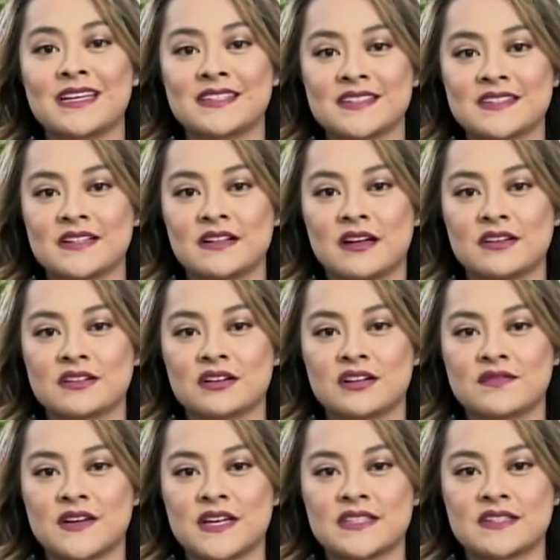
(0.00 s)
is still under
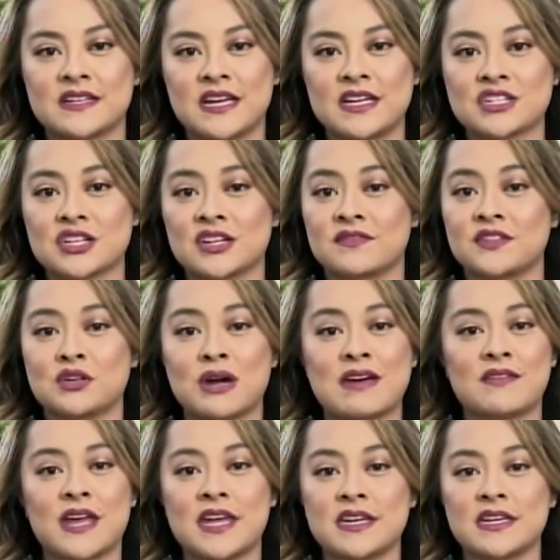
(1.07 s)
investigation. If you
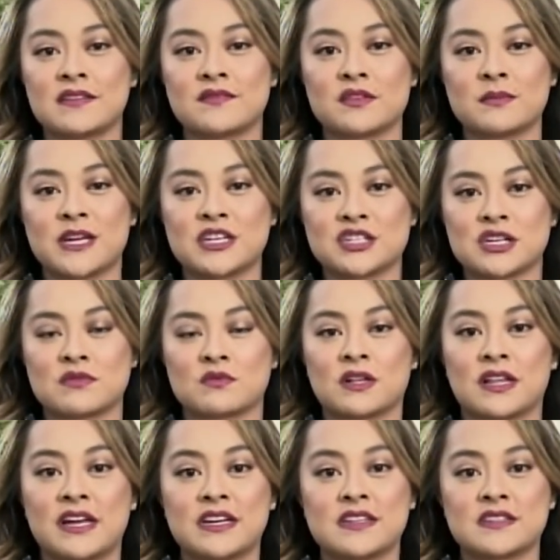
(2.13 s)
have any information
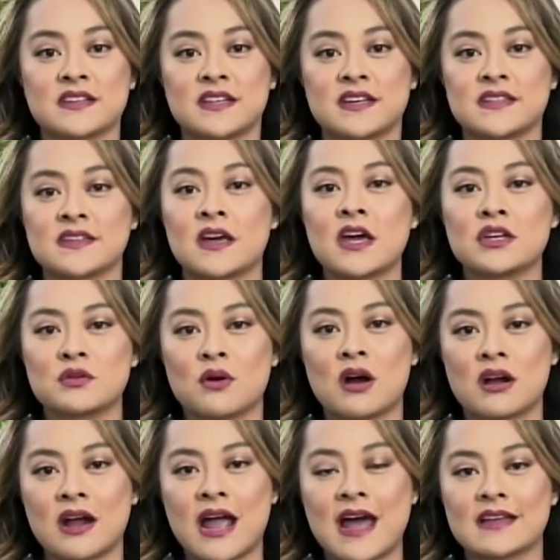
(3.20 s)
related to this, you
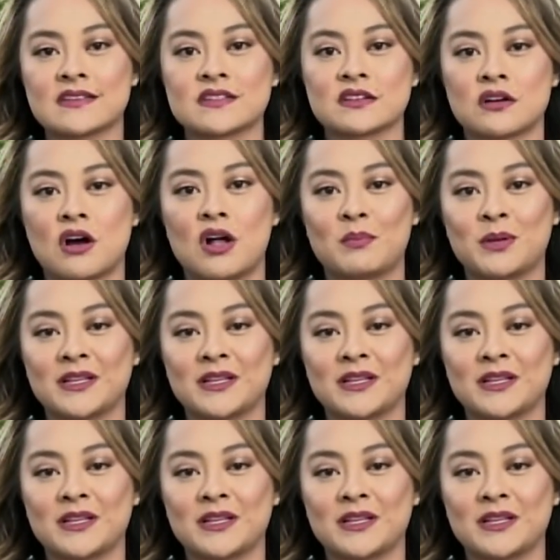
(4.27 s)
are asked to call